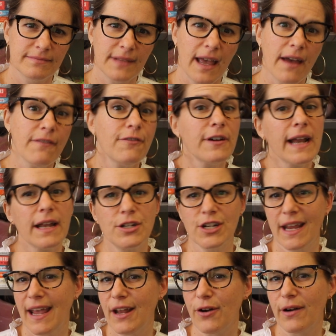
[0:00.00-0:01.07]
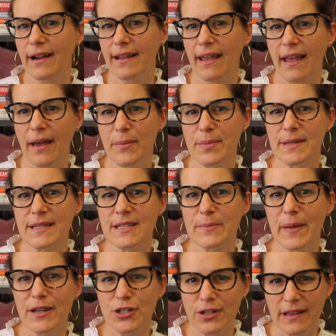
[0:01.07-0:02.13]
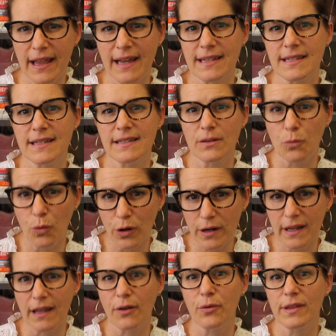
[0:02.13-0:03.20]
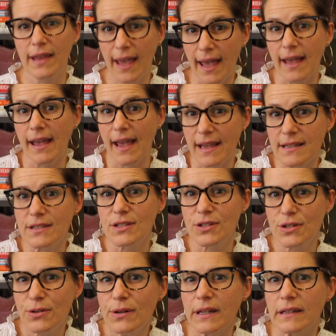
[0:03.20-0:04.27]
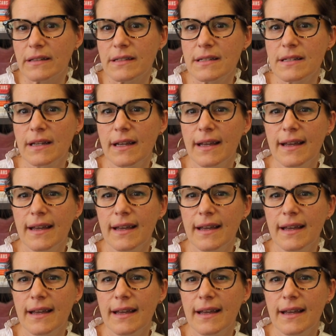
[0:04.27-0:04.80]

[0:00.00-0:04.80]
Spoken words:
Every educator on campus specializes in working with K-8 students.